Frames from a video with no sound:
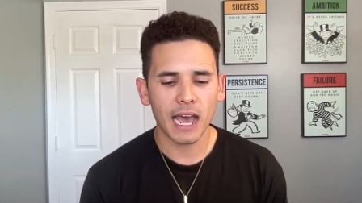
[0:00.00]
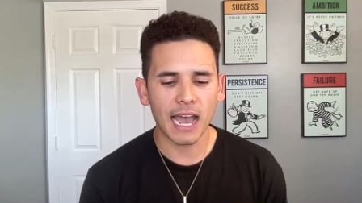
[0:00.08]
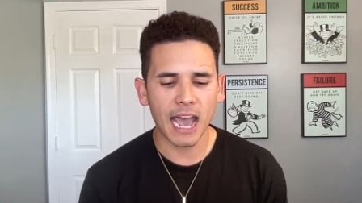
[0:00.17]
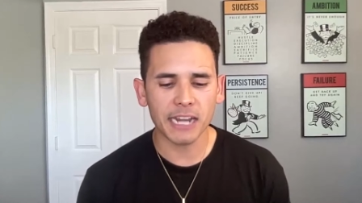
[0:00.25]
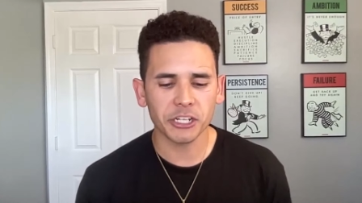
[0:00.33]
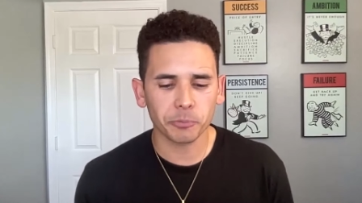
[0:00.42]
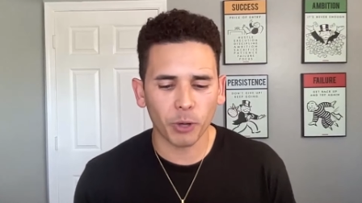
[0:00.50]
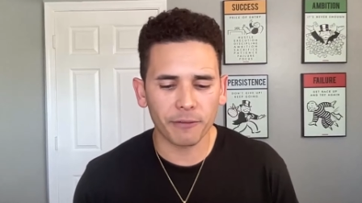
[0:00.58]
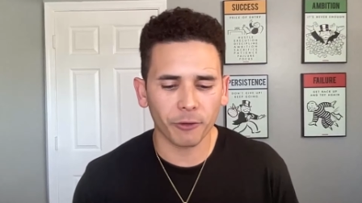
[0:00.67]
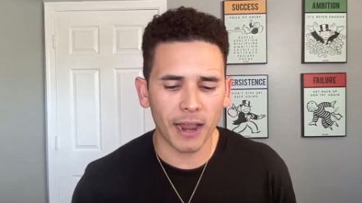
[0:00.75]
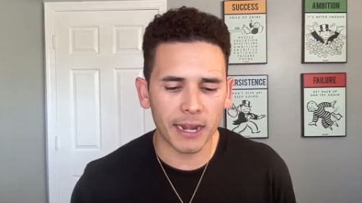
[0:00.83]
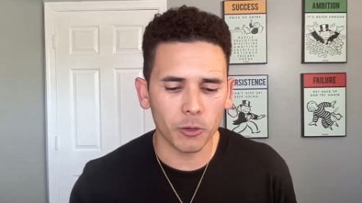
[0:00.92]
I, I, just pray
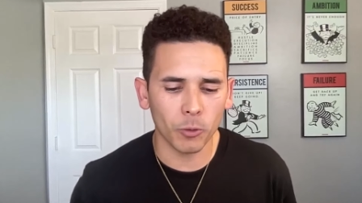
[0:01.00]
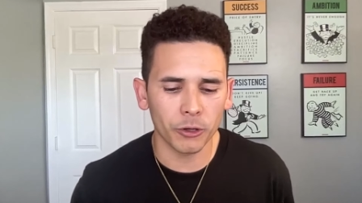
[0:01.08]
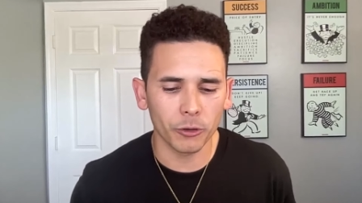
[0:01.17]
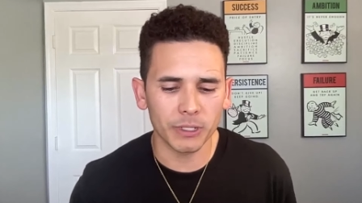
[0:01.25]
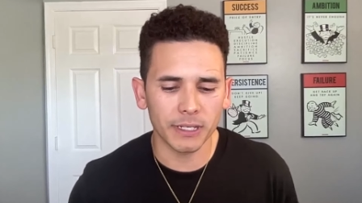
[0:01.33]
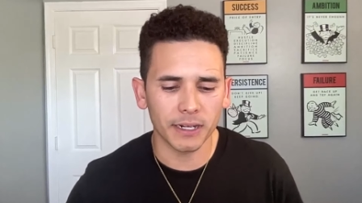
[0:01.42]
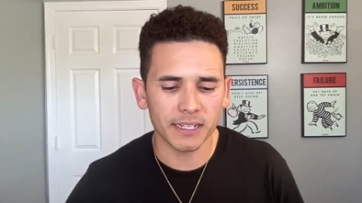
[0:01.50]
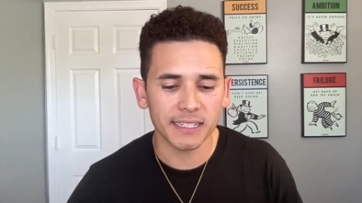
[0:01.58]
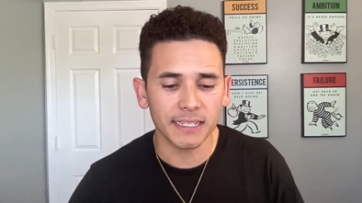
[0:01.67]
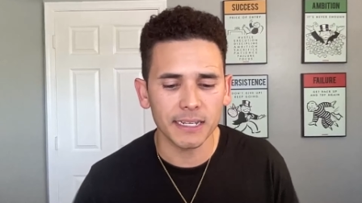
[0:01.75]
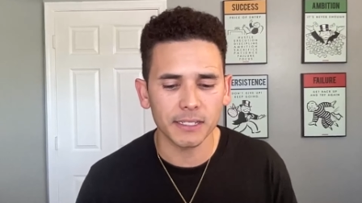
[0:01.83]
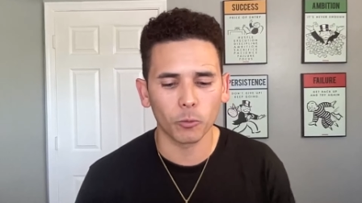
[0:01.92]
for anyone who is in a
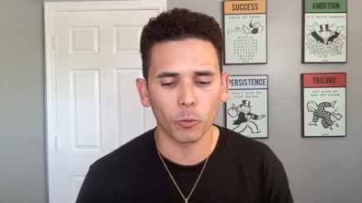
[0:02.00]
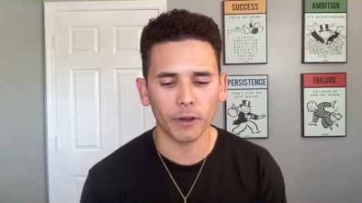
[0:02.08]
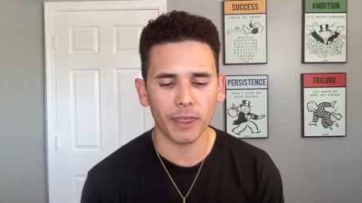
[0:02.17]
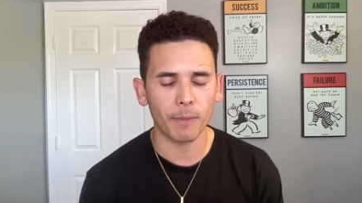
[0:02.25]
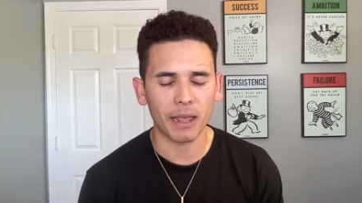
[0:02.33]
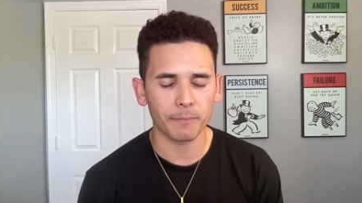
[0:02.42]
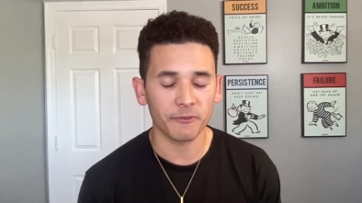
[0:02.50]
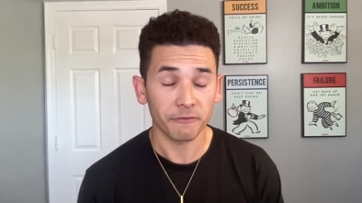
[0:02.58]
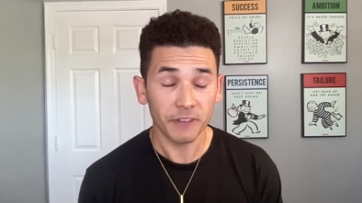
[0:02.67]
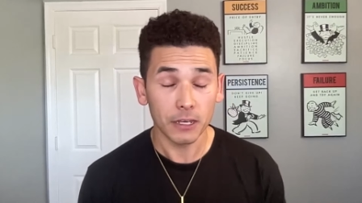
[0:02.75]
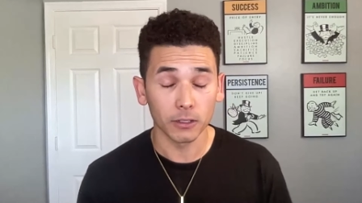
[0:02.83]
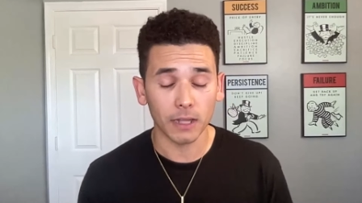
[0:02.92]
season where they might
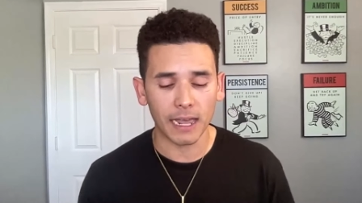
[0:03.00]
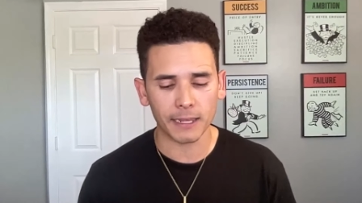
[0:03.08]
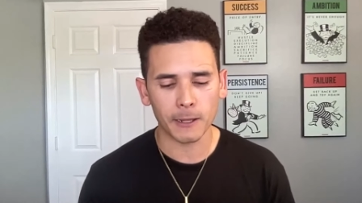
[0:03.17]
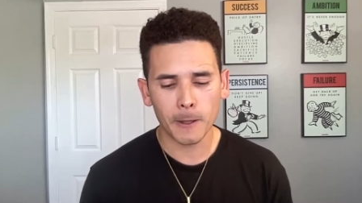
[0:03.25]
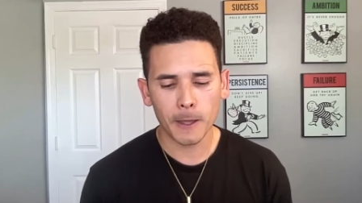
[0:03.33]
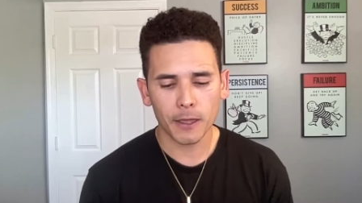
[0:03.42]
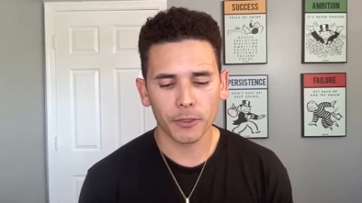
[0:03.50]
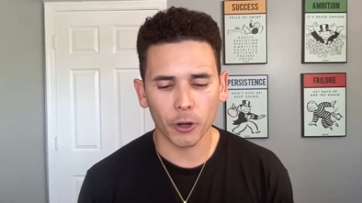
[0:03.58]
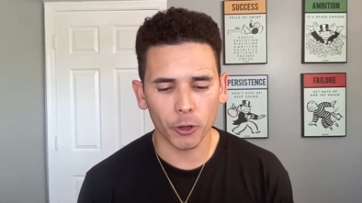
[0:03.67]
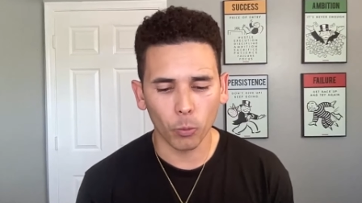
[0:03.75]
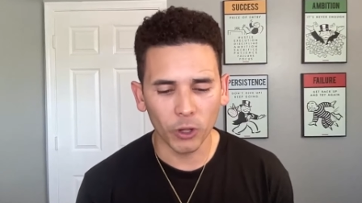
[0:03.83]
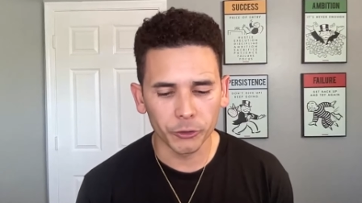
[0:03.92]
feel like
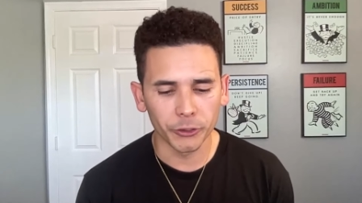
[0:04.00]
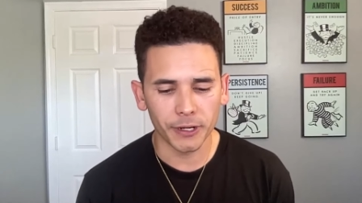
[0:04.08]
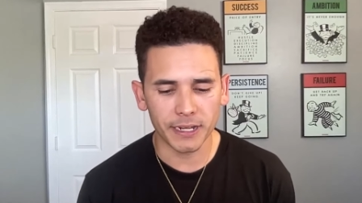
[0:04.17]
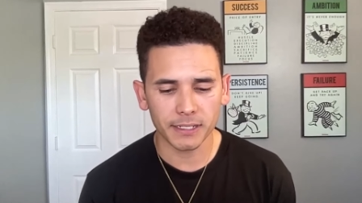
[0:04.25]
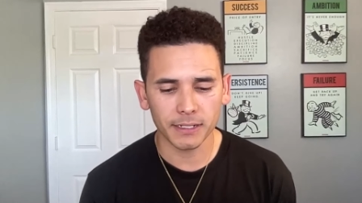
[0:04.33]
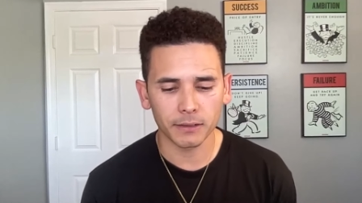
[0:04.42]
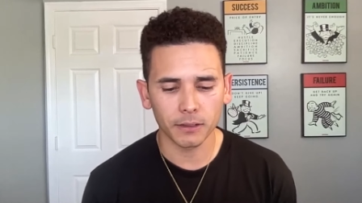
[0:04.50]
they're in a wilderness.